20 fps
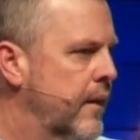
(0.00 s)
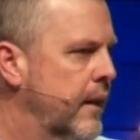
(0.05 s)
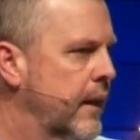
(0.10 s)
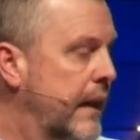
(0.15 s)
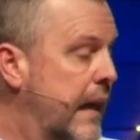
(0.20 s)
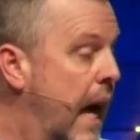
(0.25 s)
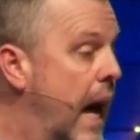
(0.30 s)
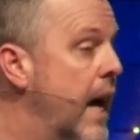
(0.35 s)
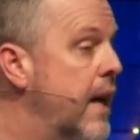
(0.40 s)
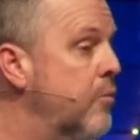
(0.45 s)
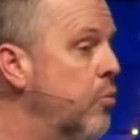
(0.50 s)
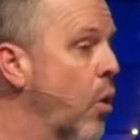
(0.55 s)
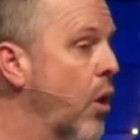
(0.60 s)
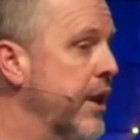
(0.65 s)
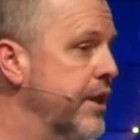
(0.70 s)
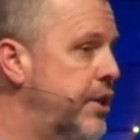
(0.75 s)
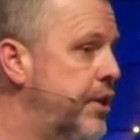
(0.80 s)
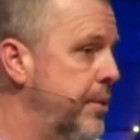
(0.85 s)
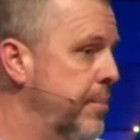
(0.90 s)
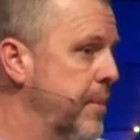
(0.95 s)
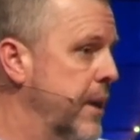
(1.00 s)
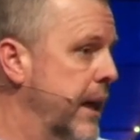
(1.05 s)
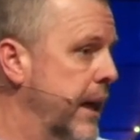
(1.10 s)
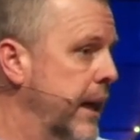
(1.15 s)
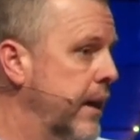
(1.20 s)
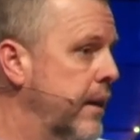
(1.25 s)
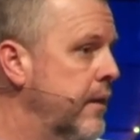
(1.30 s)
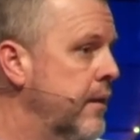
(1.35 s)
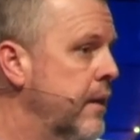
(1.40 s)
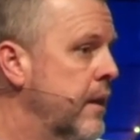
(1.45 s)
God wants
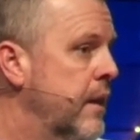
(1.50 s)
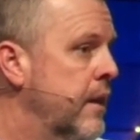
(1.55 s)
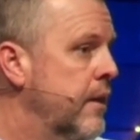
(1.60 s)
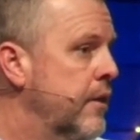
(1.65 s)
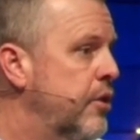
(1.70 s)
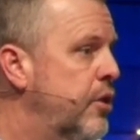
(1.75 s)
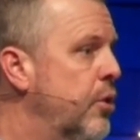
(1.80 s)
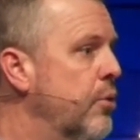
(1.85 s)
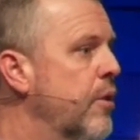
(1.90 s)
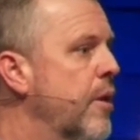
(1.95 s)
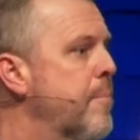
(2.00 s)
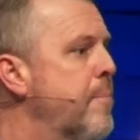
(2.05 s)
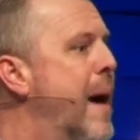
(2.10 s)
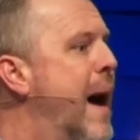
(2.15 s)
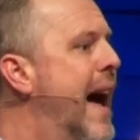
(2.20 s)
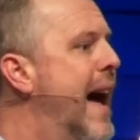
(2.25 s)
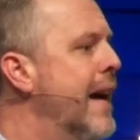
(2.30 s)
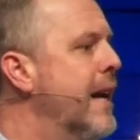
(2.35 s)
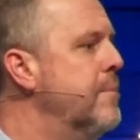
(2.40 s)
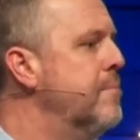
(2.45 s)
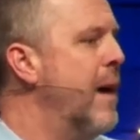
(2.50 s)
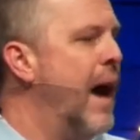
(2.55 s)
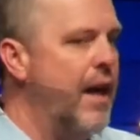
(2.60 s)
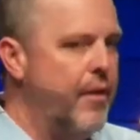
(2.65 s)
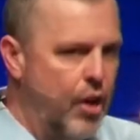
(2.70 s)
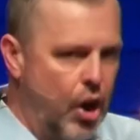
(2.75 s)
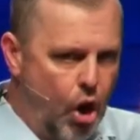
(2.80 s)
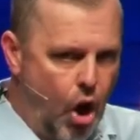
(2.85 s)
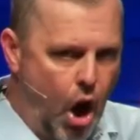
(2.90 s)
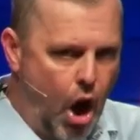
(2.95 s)
me to abide by
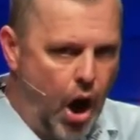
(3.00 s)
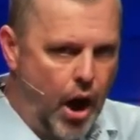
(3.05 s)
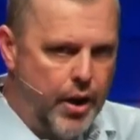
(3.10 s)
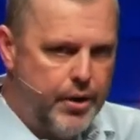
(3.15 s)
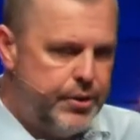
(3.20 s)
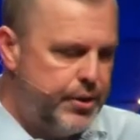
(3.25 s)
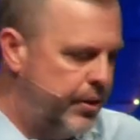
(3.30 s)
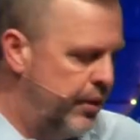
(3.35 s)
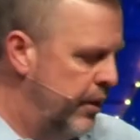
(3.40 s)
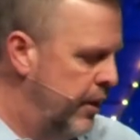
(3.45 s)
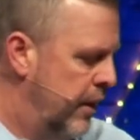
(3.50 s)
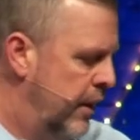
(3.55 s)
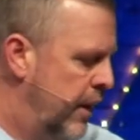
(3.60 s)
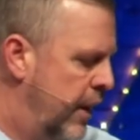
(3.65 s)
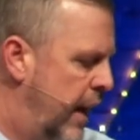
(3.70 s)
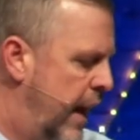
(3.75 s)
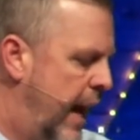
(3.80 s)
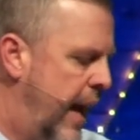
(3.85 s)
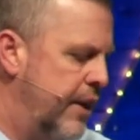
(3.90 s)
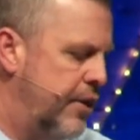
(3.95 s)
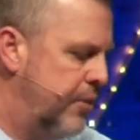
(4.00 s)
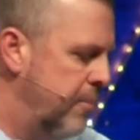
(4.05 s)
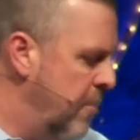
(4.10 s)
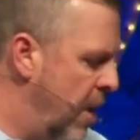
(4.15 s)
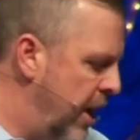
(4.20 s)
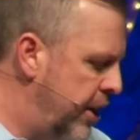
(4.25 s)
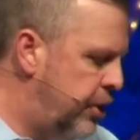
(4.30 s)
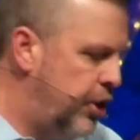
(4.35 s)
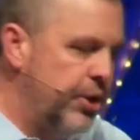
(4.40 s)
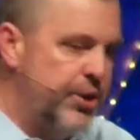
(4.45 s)
the laws as
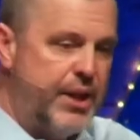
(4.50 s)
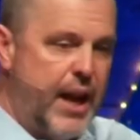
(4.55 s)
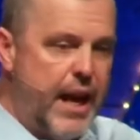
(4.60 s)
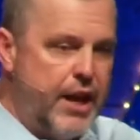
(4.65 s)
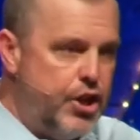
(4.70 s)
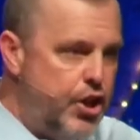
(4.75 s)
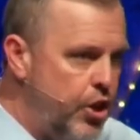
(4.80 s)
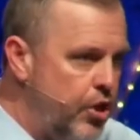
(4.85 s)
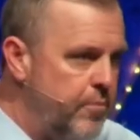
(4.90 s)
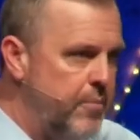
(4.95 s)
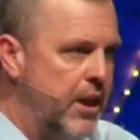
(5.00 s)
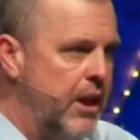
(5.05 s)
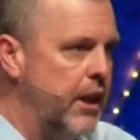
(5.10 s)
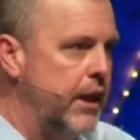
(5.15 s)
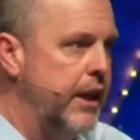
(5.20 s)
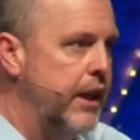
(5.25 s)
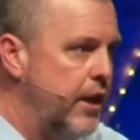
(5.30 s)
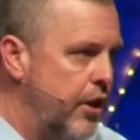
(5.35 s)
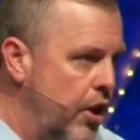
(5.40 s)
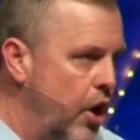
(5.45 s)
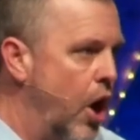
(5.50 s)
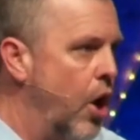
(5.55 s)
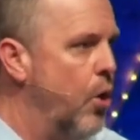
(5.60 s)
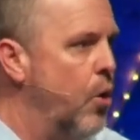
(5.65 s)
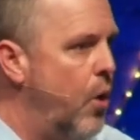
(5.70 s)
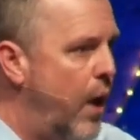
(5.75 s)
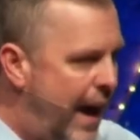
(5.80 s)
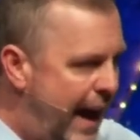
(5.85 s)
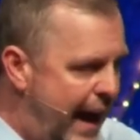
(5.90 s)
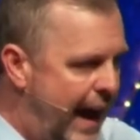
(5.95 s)
much as I humanly
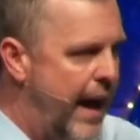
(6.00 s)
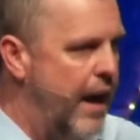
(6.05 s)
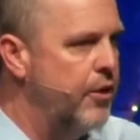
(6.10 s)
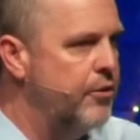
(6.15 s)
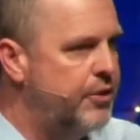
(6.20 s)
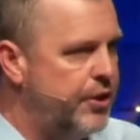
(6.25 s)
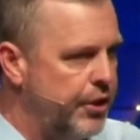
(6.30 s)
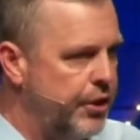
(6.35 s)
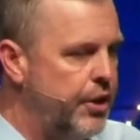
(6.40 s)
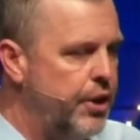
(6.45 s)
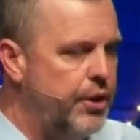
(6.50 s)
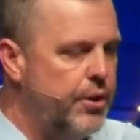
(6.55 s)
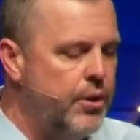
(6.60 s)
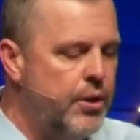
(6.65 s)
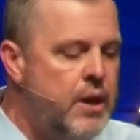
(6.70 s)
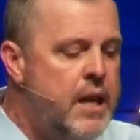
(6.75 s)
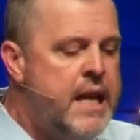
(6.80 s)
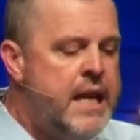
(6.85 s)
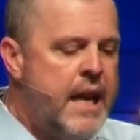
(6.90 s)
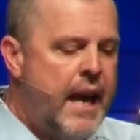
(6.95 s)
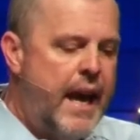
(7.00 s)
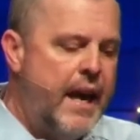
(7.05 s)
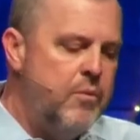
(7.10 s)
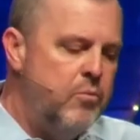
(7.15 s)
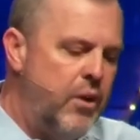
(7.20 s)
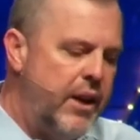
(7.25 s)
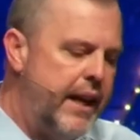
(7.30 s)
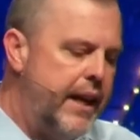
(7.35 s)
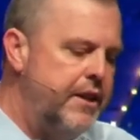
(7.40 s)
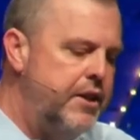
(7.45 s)
know how to do. And
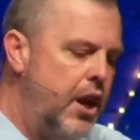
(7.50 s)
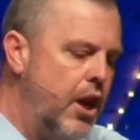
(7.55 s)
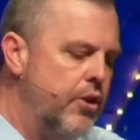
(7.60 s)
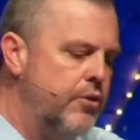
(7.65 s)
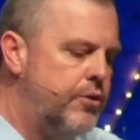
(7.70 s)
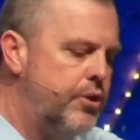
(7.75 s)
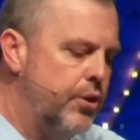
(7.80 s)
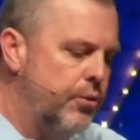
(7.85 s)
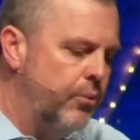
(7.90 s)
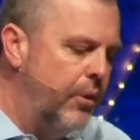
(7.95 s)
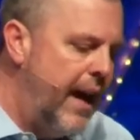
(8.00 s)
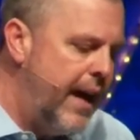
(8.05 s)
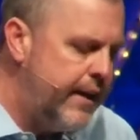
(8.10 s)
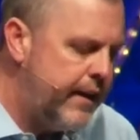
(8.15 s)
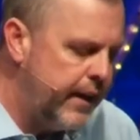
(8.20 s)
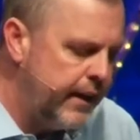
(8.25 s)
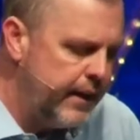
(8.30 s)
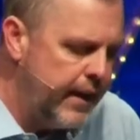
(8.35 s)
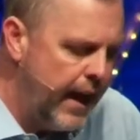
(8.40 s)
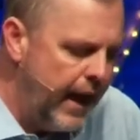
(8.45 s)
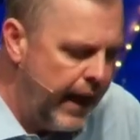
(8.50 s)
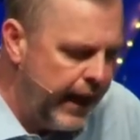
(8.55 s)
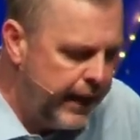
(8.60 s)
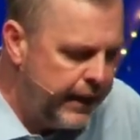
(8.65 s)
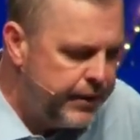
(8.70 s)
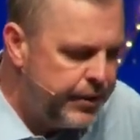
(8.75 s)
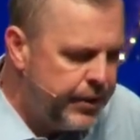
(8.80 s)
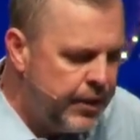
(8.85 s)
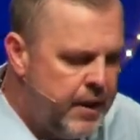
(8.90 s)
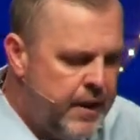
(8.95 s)
when I don't, to
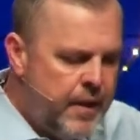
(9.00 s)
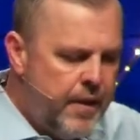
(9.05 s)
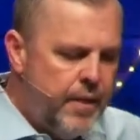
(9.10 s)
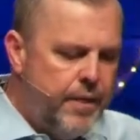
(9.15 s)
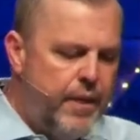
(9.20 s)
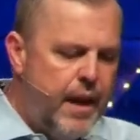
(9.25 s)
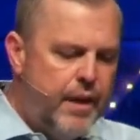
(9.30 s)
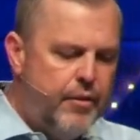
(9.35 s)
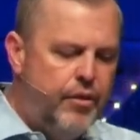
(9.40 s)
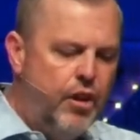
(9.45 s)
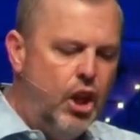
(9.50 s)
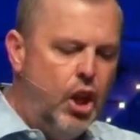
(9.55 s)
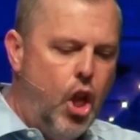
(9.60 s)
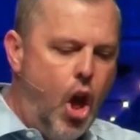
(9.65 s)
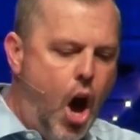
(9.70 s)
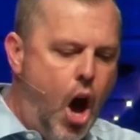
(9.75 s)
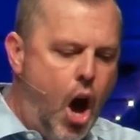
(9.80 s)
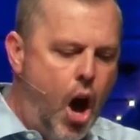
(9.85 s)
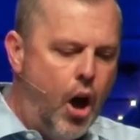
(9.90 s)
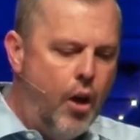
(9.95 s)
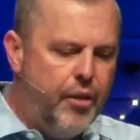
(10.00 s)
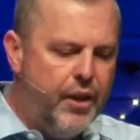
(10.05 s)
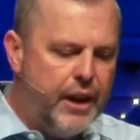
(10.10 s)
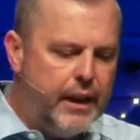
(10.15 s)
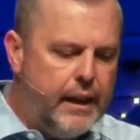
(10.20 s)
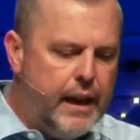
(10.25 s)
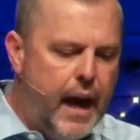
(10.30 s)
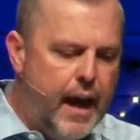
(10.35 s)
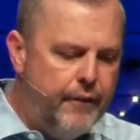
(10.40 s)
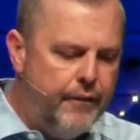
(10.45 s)
recognize that the law, the
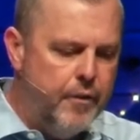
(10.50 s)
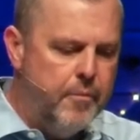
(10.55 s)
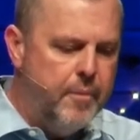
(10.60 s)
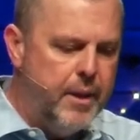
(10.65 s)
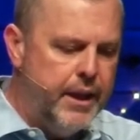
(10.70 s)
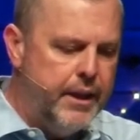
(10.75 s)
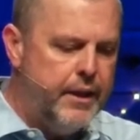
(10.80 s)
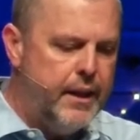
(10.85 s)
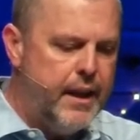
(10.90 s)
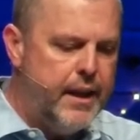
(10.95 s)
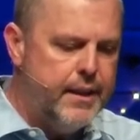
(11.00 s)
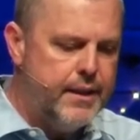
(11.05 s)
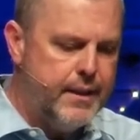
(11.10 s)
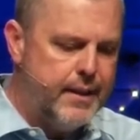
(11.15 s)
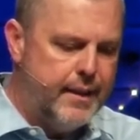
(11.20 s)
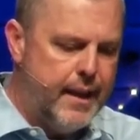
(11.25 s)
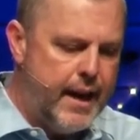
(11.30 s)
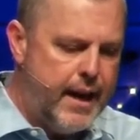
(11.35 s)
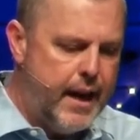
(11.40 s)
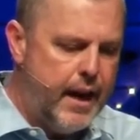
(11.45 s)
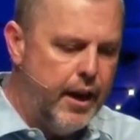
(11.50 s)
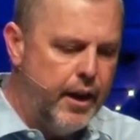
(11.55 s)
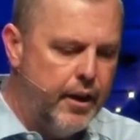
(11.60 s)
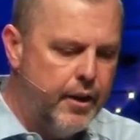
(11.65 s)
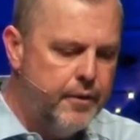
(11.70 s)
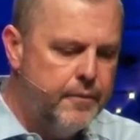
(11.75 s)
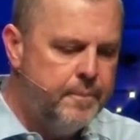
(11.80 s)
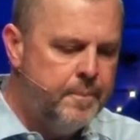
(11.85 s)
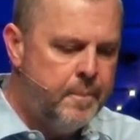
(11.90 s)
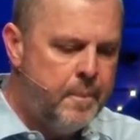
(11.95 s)
government, is there